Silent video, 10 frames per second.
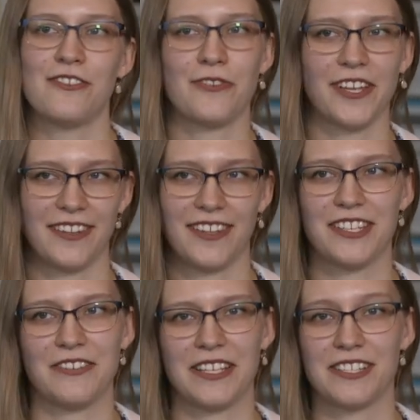rather
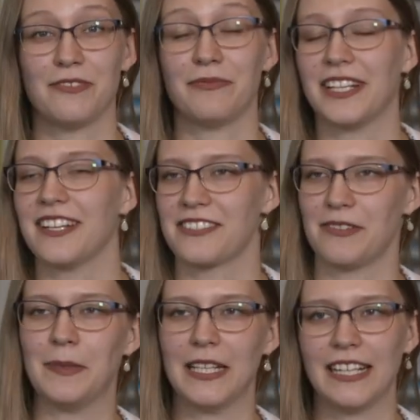than doing something that's
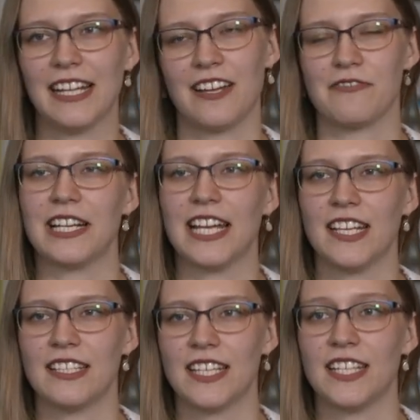completely
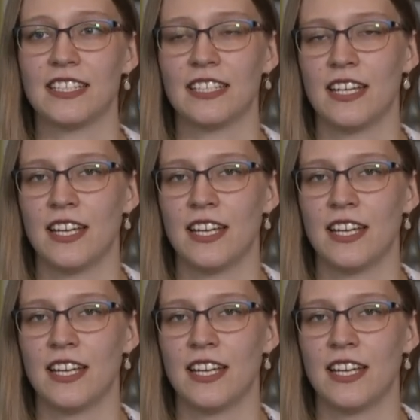unrelated.